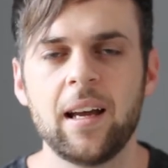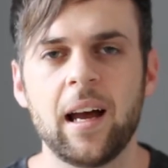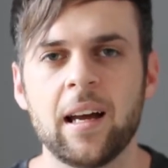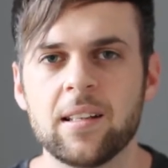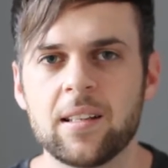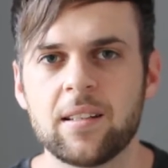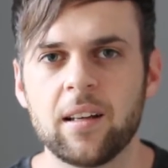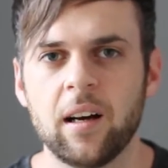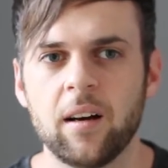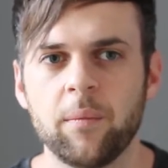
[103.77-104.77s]
as
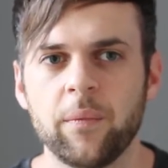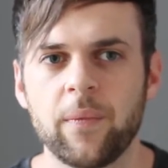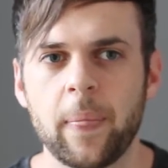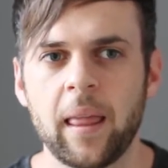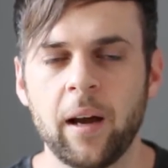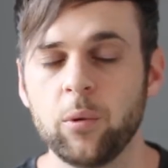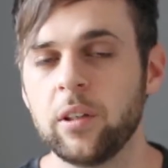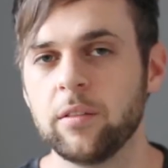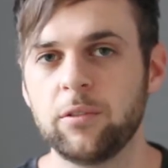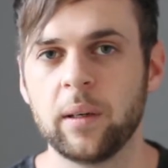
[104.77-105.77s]
I would
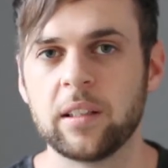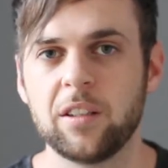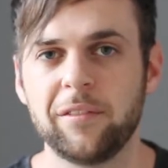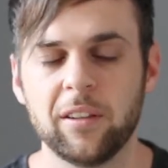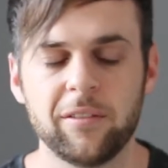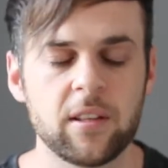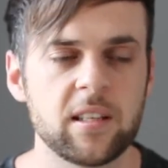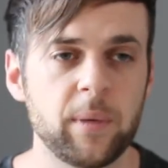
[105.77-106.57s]
have wanted to feel for this.